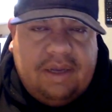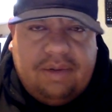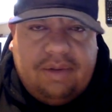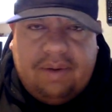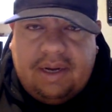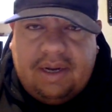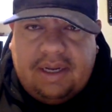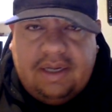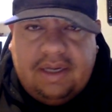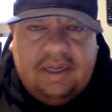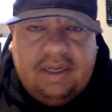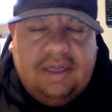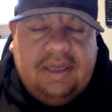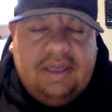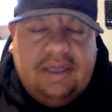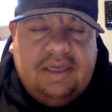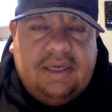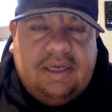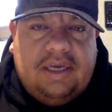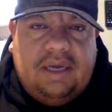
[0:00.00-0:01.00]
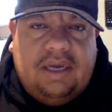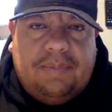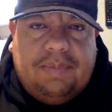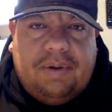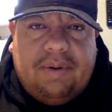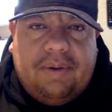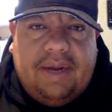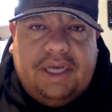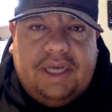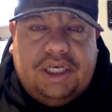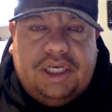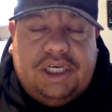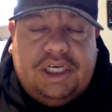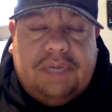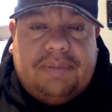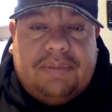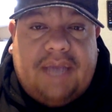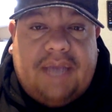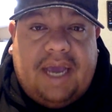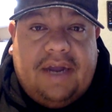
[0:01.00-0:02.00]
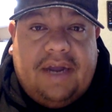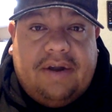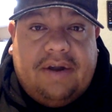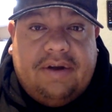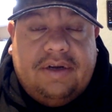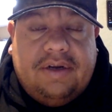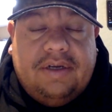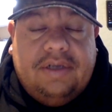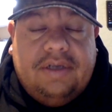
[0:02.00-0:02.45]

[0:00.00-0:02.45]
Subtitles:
You want to keep your relationship tighter.